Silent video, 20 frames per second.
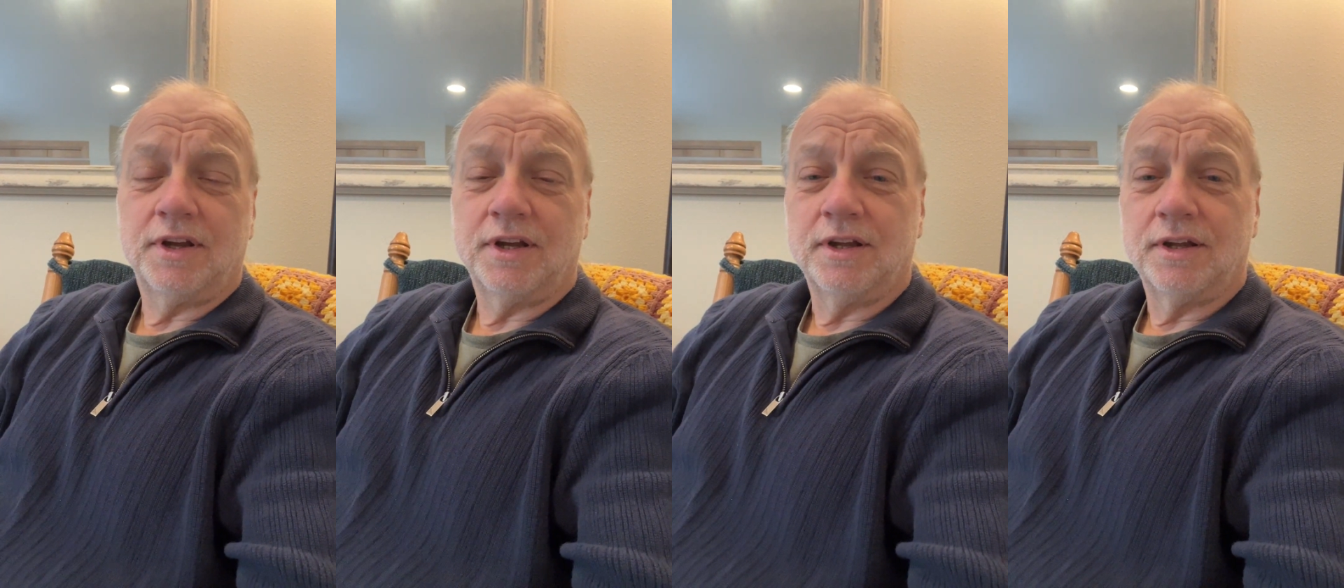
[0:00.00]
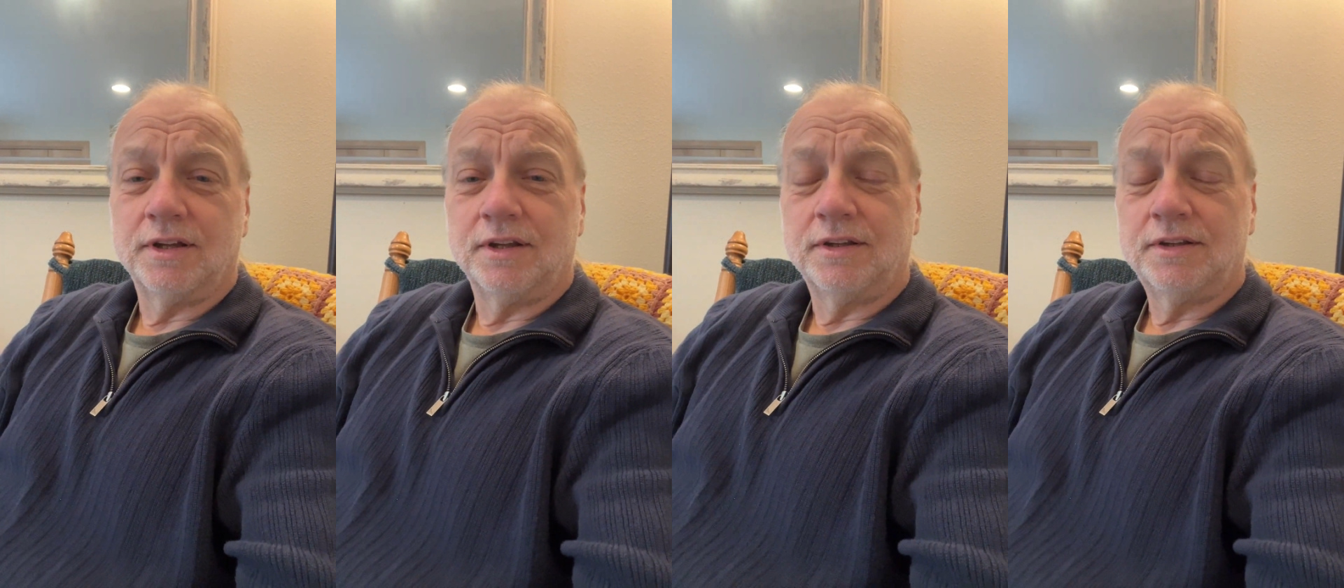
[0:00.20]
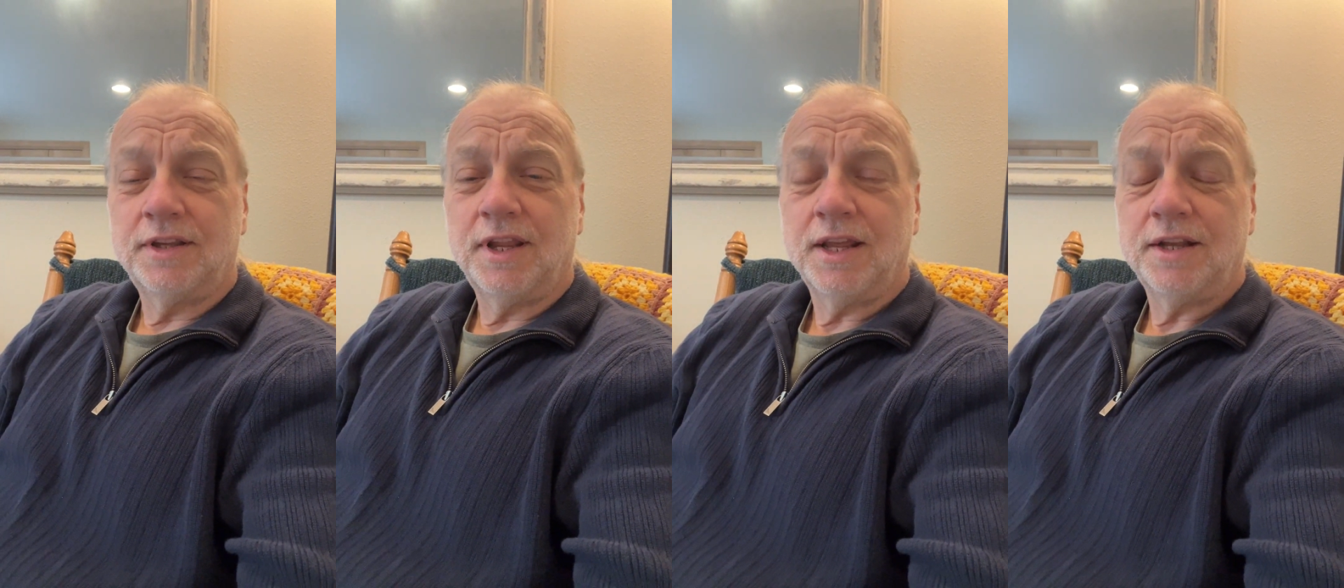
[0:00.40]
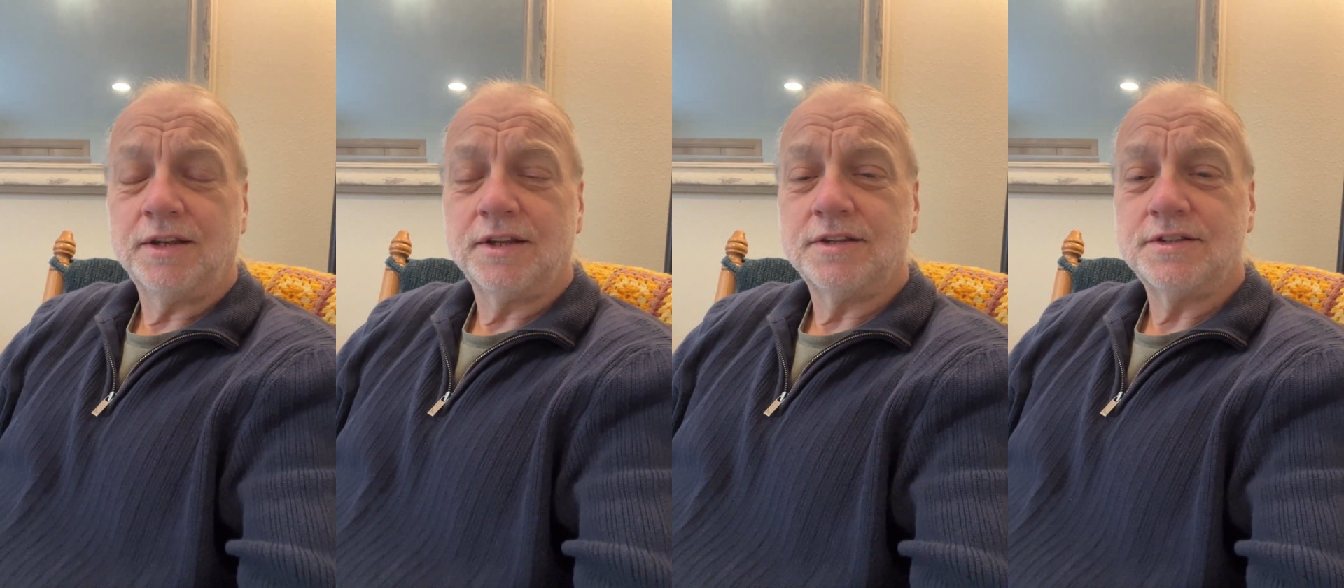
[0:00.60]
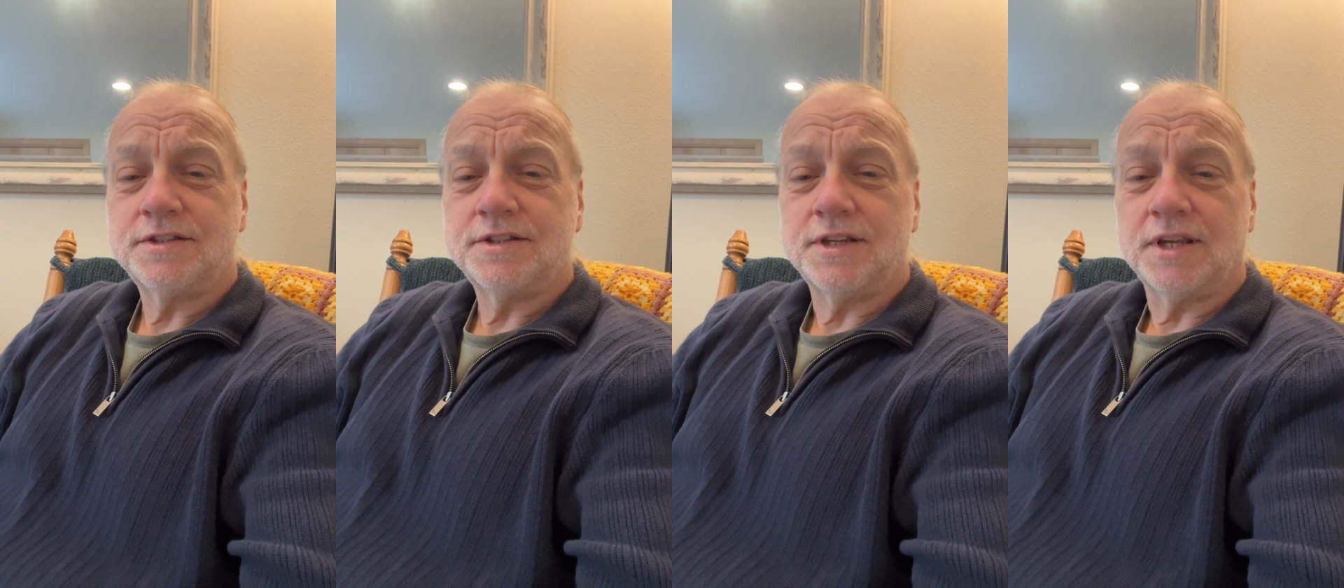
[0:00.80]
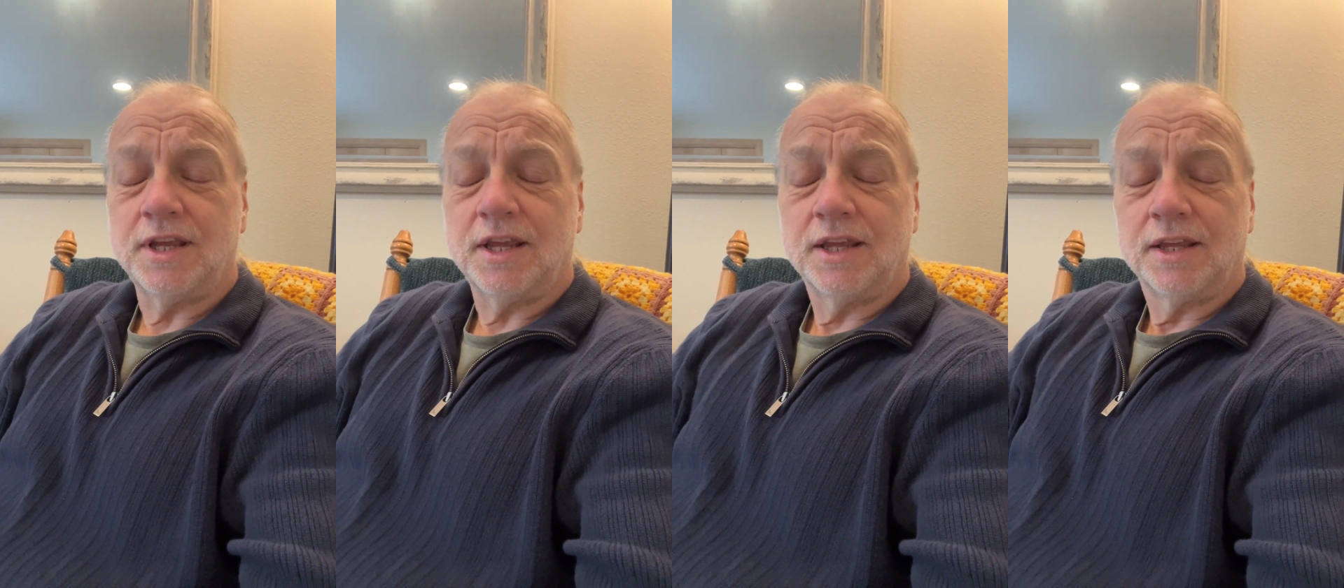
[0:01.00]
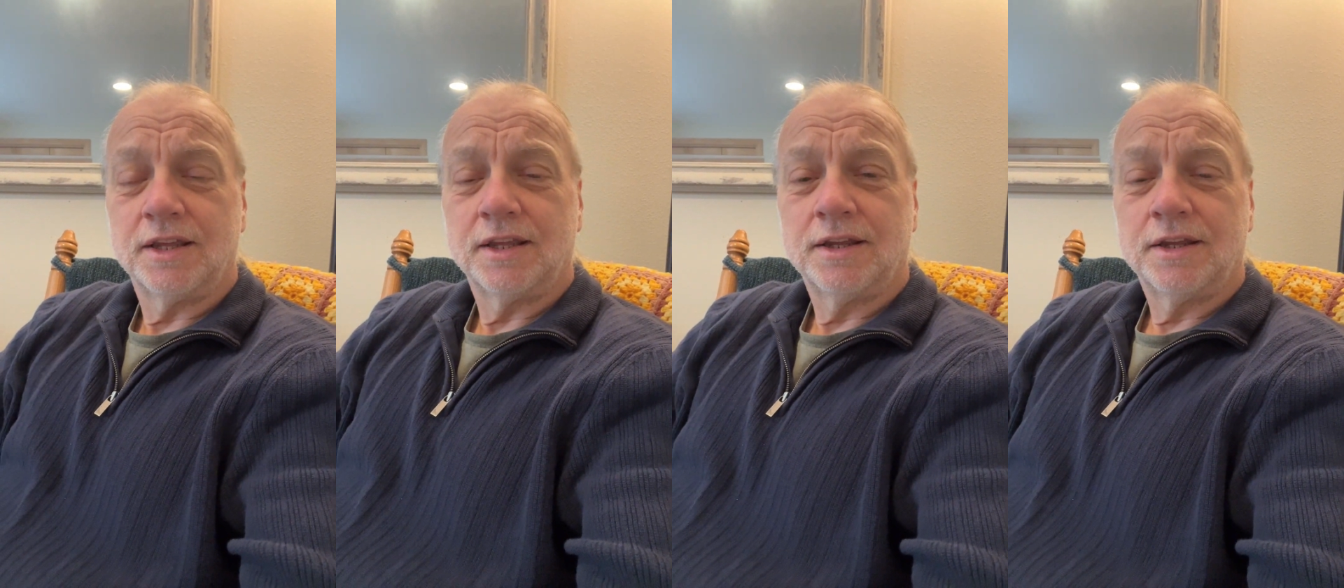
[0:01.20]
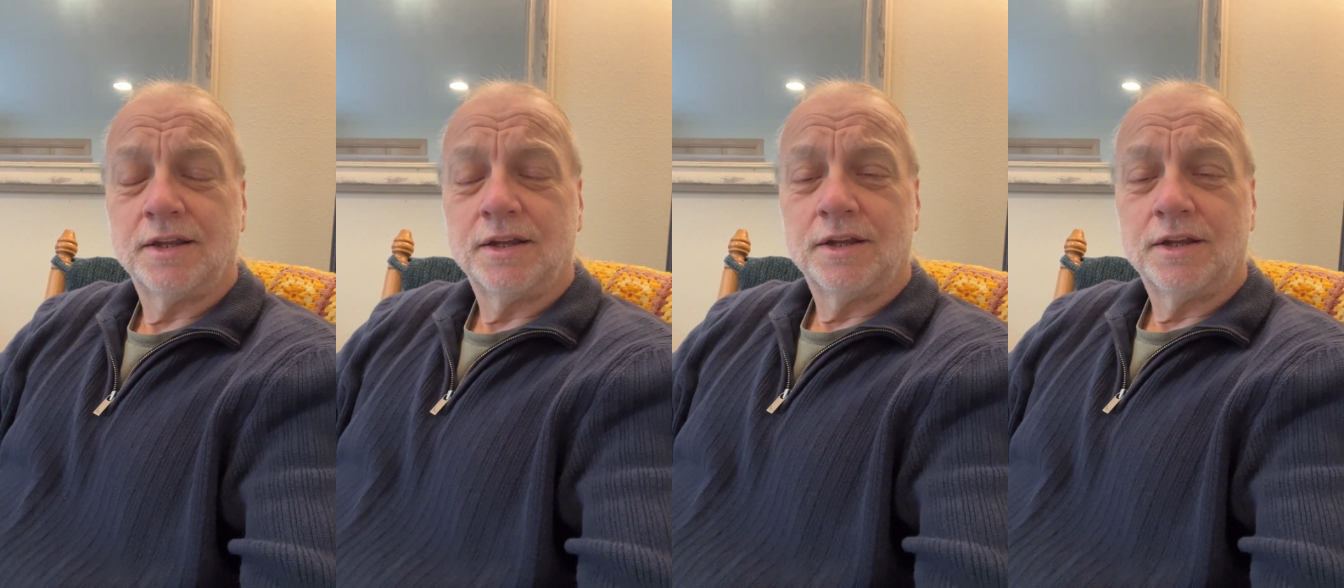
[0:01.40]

a tendency